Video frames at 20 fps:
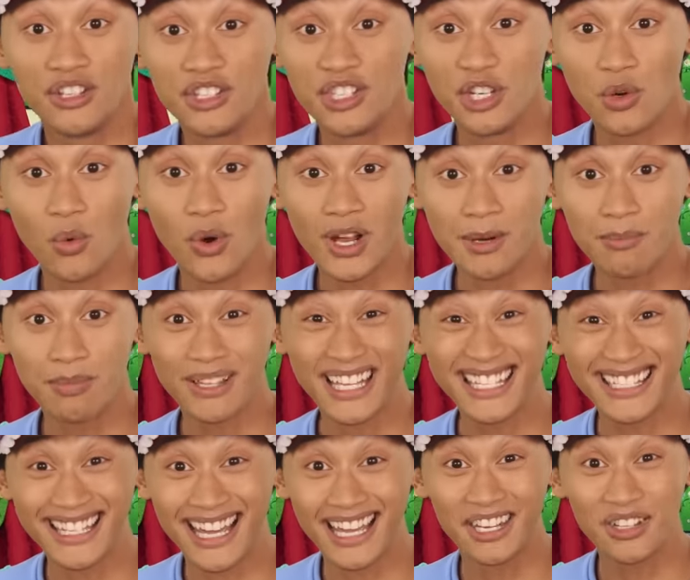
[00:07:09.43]
Do you want to
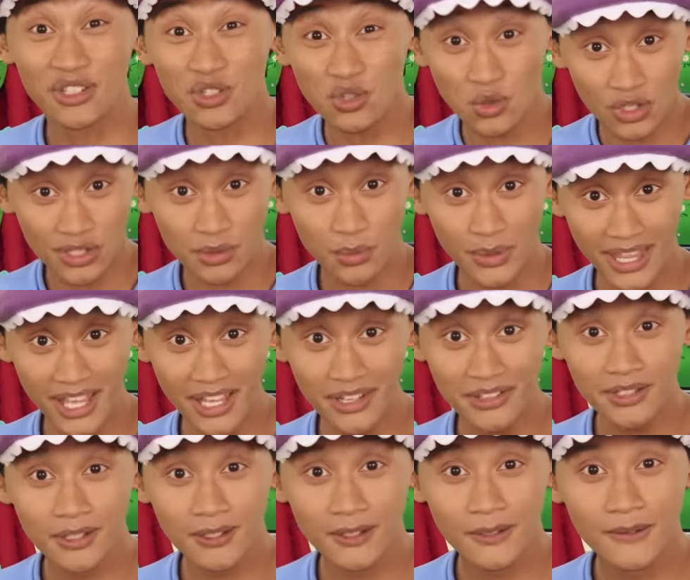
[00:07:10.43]
play dinosaurs with
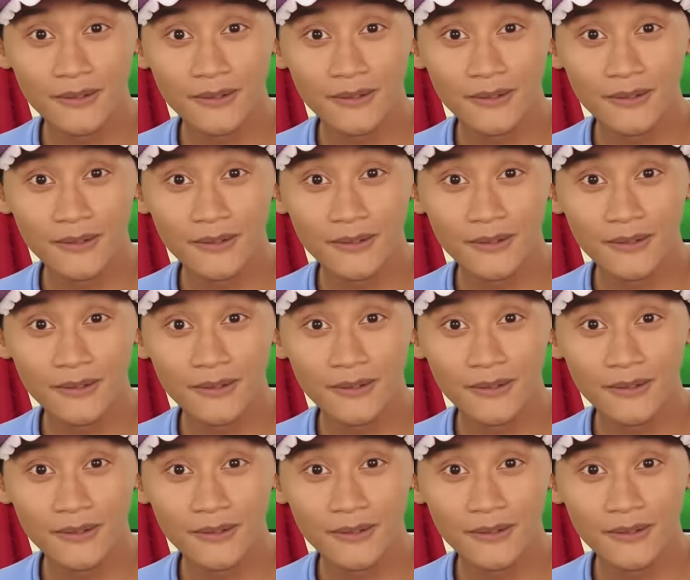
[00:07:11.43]
us?